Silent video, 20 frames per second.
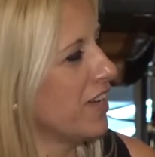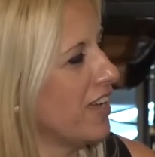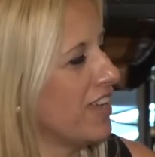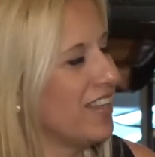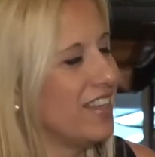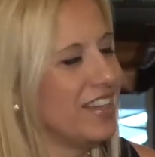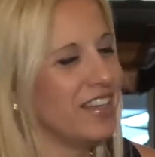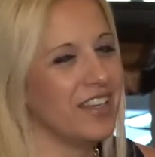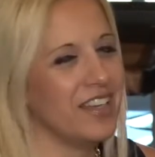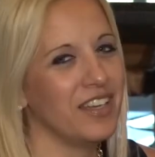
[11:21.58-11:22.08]

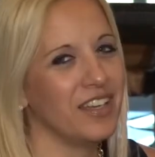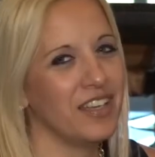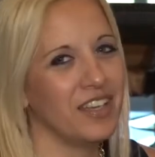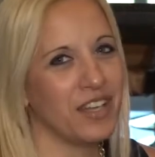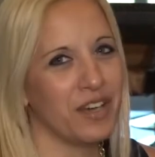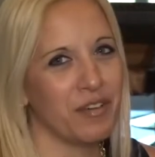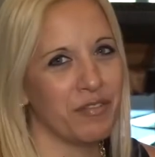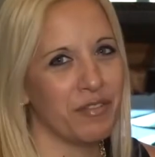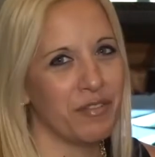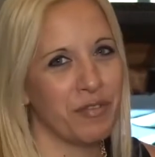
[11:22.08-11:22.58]
I
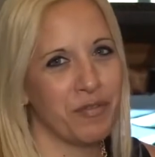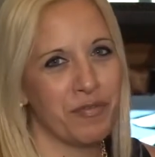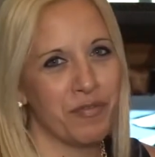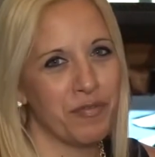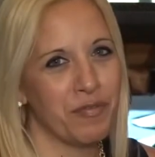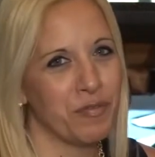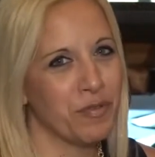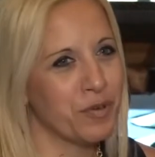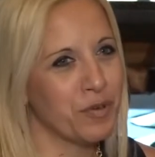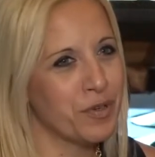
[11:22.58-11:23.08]
love the
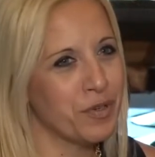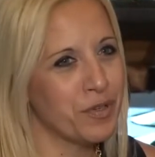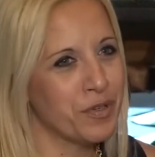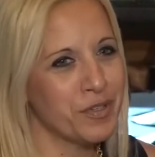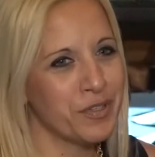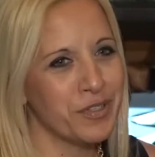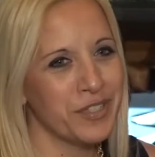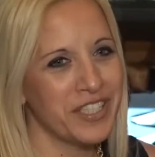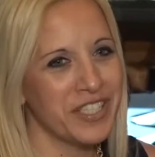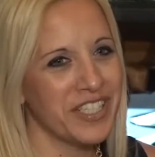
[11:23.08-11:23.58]

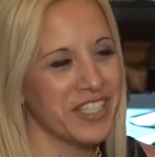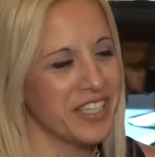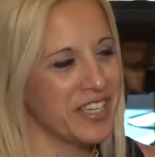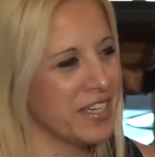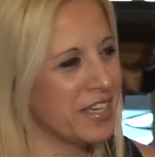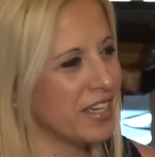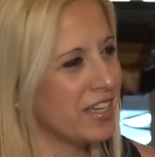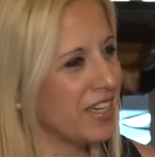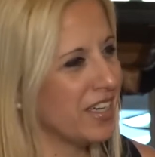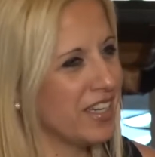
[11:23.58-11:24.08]
food.
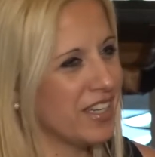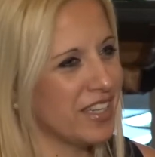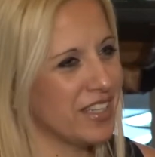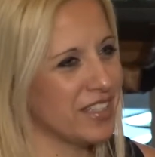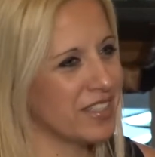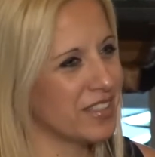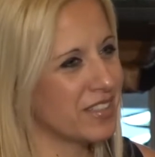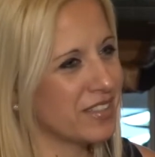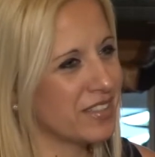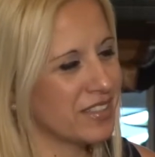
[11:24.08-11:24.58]

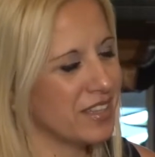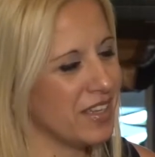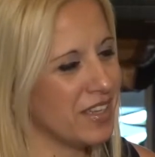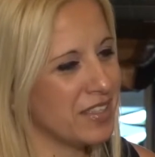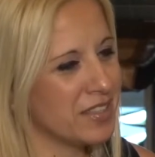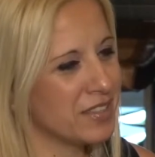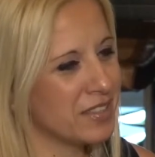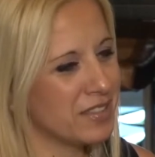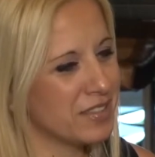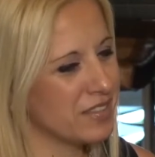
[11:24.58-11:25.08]

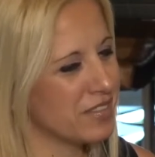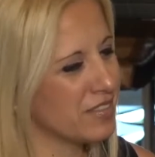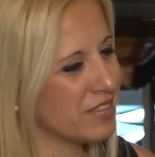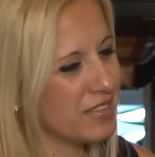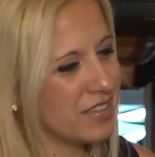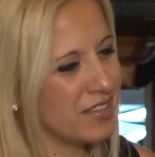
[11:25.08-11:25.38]
It's